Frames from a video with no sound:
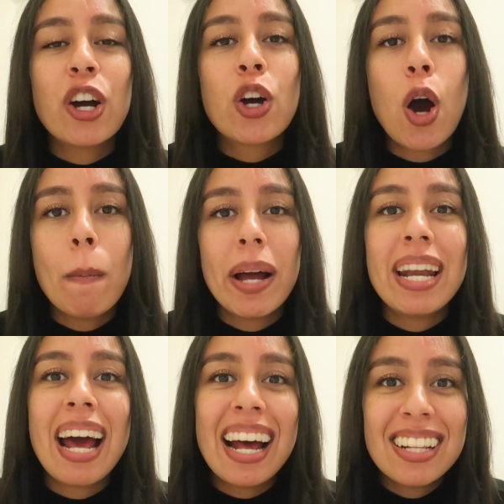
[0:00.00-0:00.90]

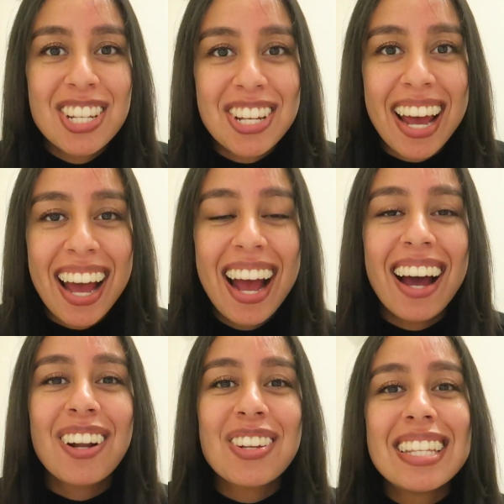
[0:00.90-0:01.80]
comment and share,
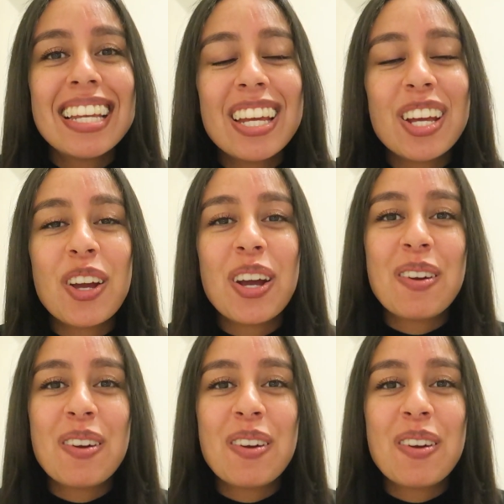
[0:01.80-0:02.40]
and I'll see you